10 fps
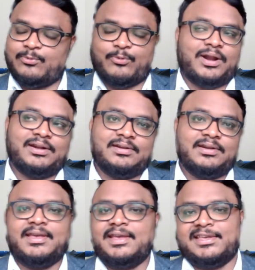One
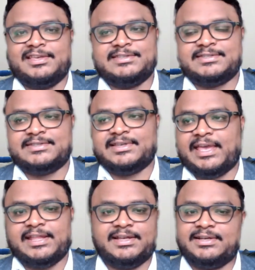is
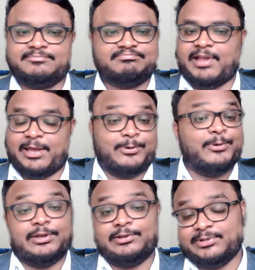either I go
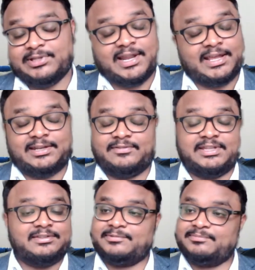into the negative
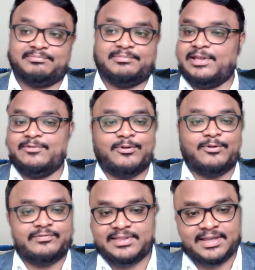things,
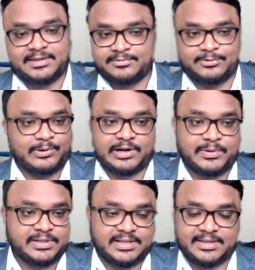involved in there, do
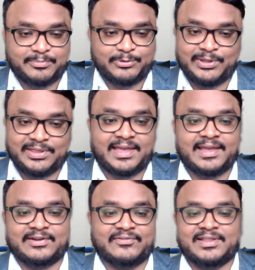whatever that I'm doing there
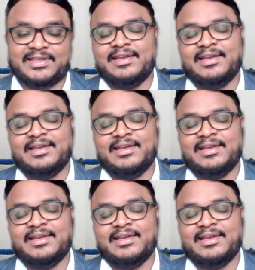and everything.